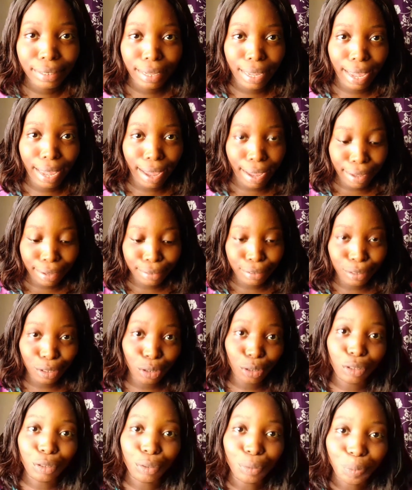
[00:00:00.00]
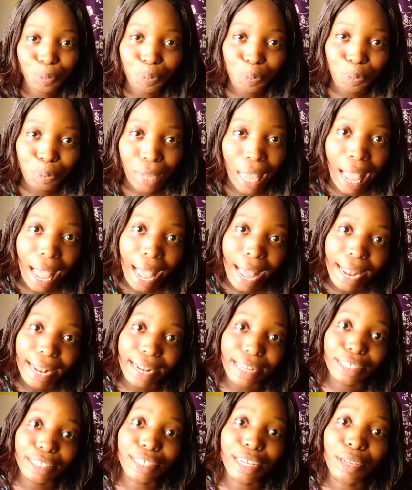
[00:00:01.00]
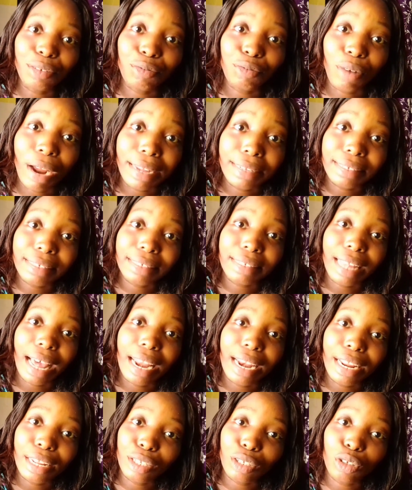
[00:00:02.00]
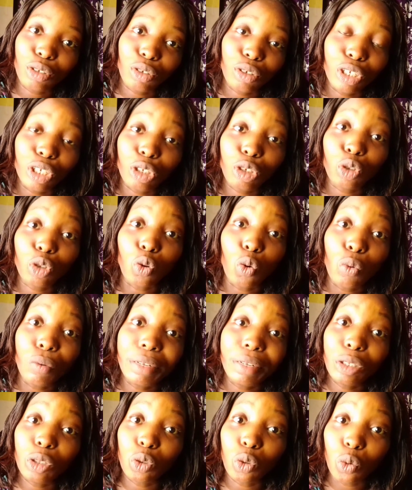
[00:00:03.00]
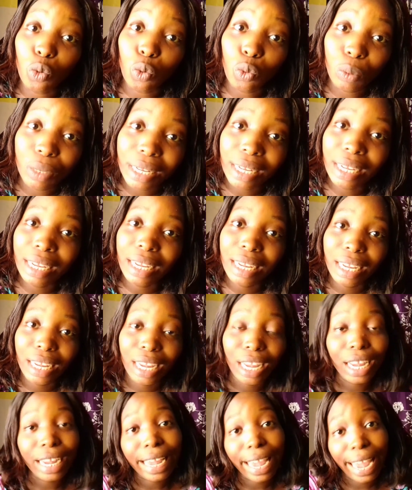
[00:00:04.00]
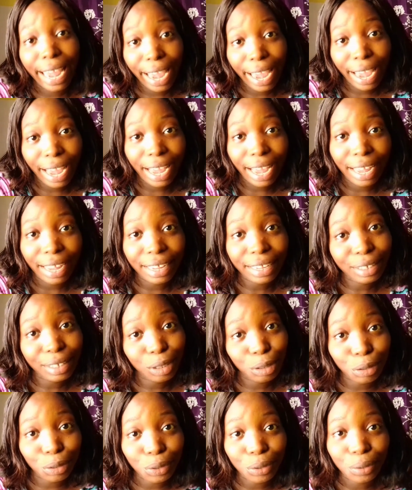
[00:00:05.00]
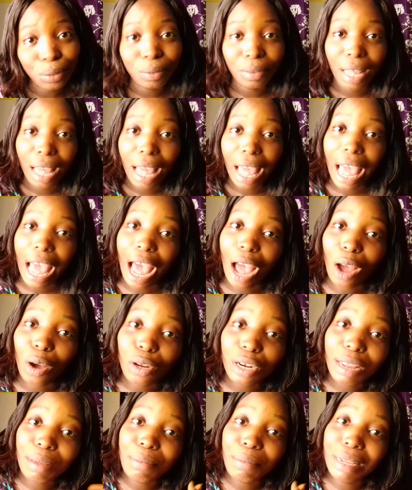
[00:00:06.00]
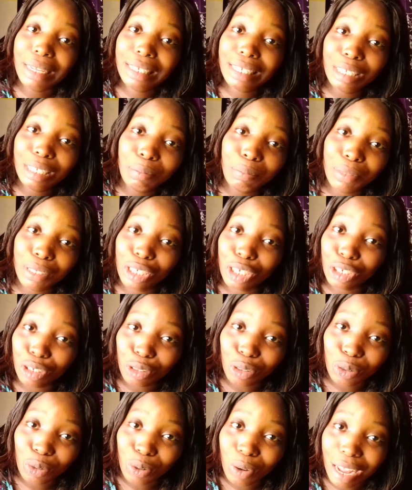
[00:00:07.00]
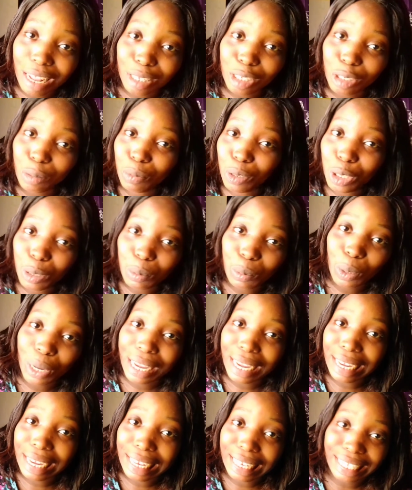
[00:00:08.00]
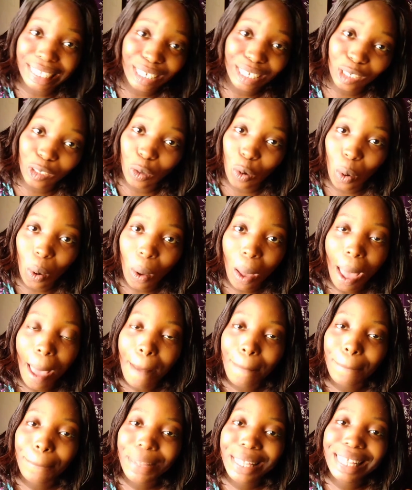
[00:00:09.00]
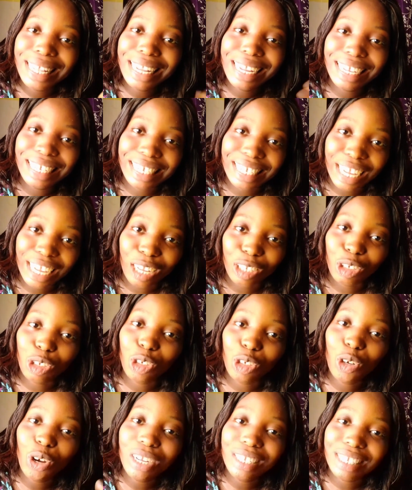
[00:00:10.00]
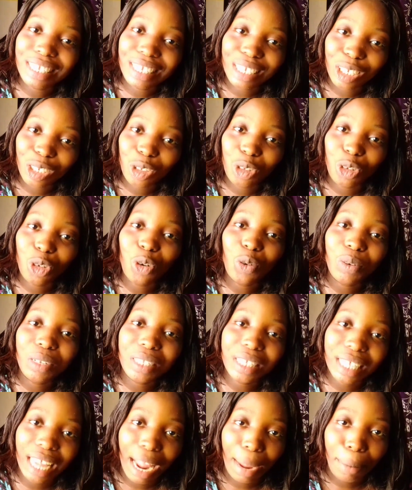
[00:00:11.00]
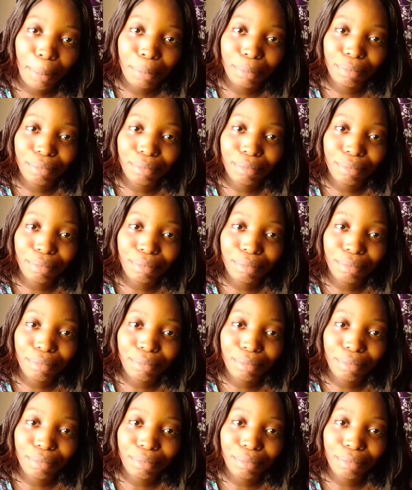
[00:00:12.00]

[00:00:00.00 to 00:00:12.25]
Yeah. So, let's get right started into this story. Yeah. So, I got a mixed pigeon, you know, and small English. So, please enjoy this story time.